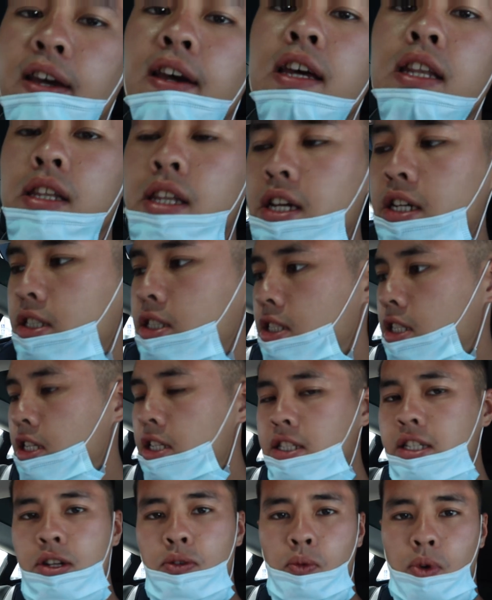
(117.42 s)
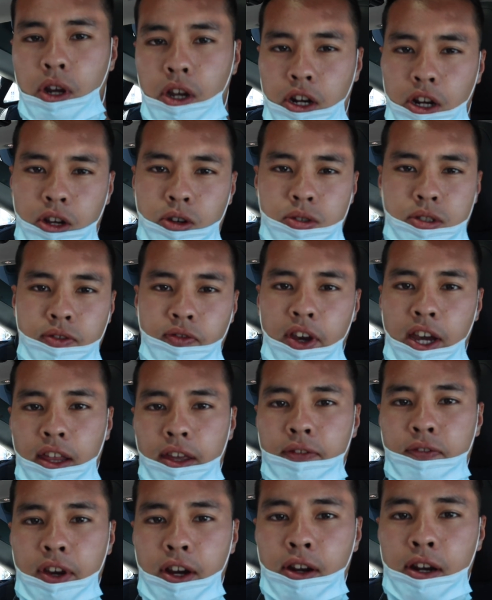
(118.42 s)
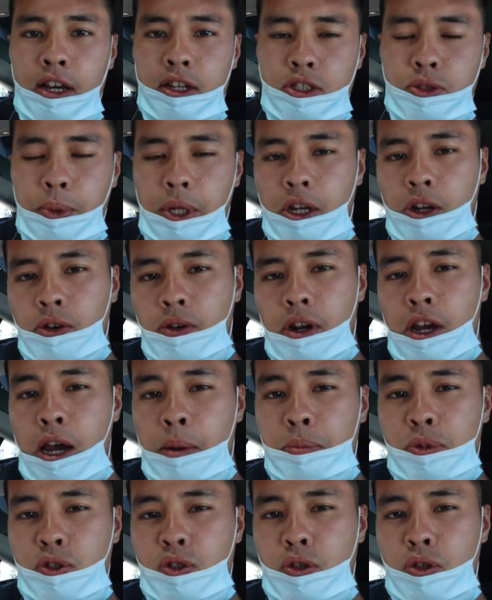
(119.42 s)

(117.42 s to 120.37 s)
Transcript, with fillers: at Lexus and we're gonna go to Valley Fair now so we can go to Apple